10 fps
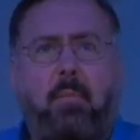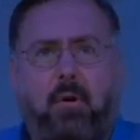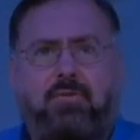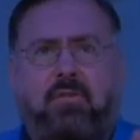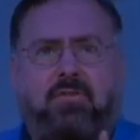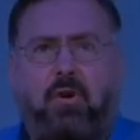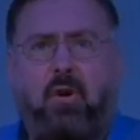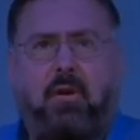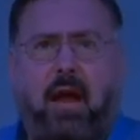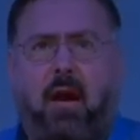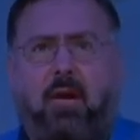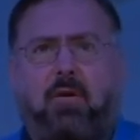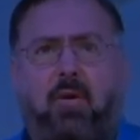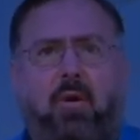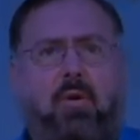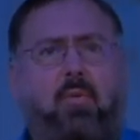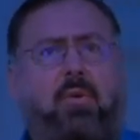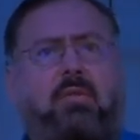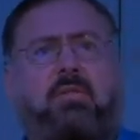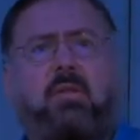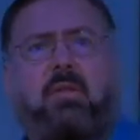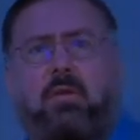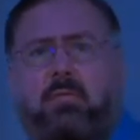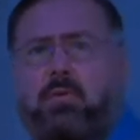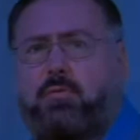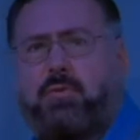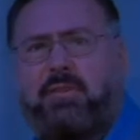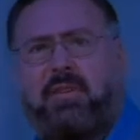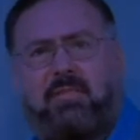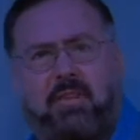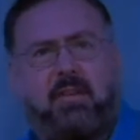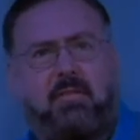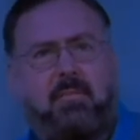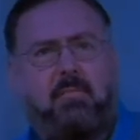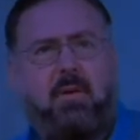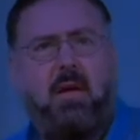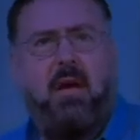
Moses told Aaron all the words of the Lord which he had sent him,